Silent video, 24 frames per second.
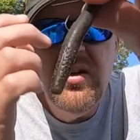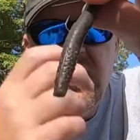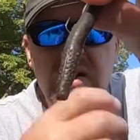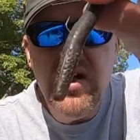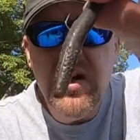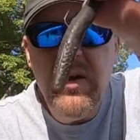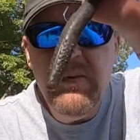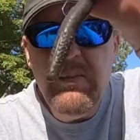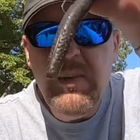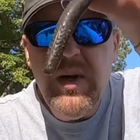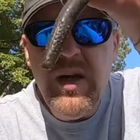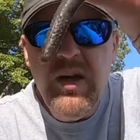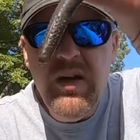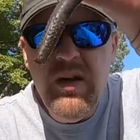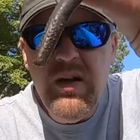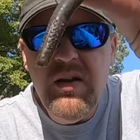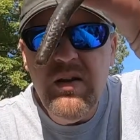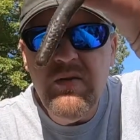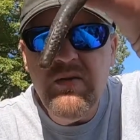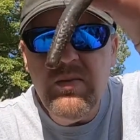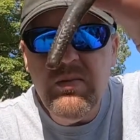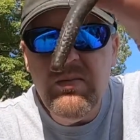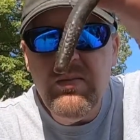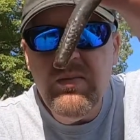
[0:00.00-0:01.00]
everybody
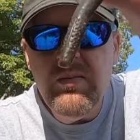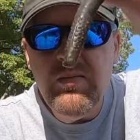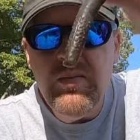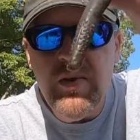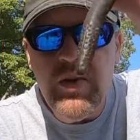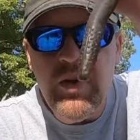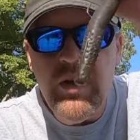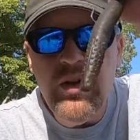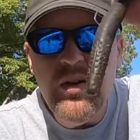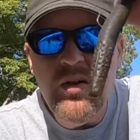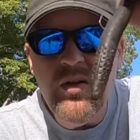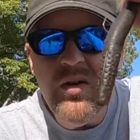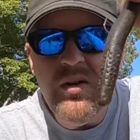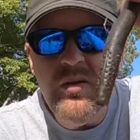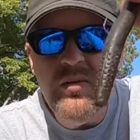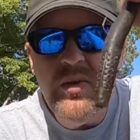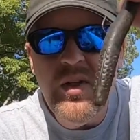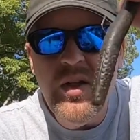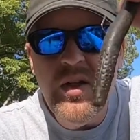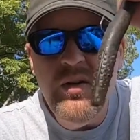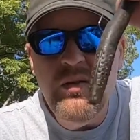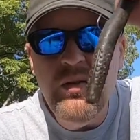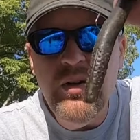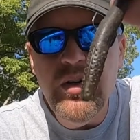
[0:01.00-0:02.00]
loves them, the little old
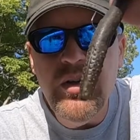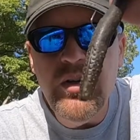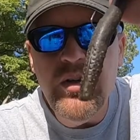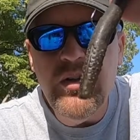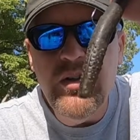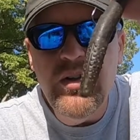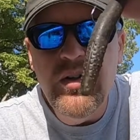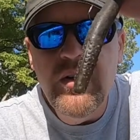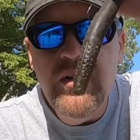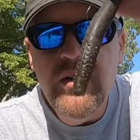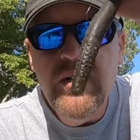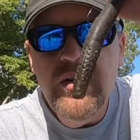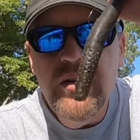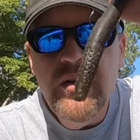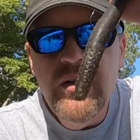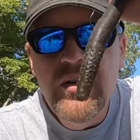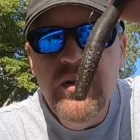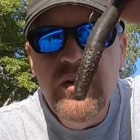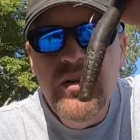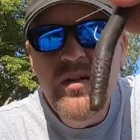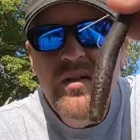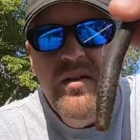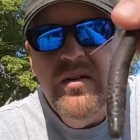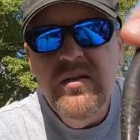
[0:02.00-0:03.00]
Ned rig.
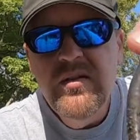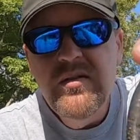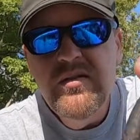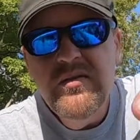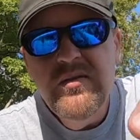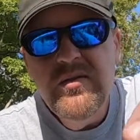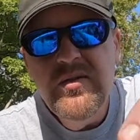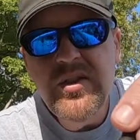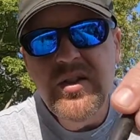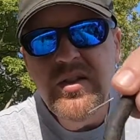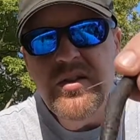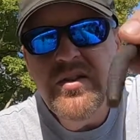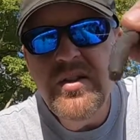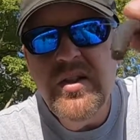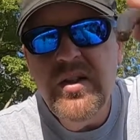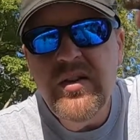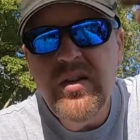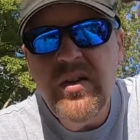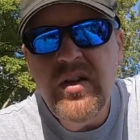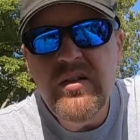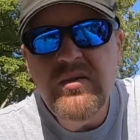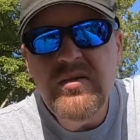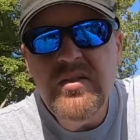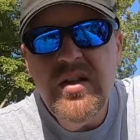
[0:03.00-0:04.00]
16th
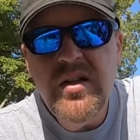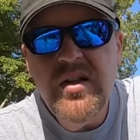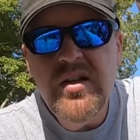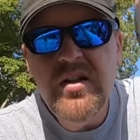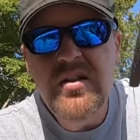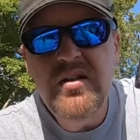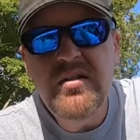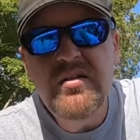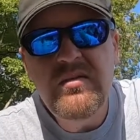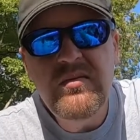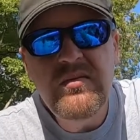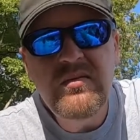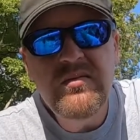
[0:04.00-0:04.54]
ounce head,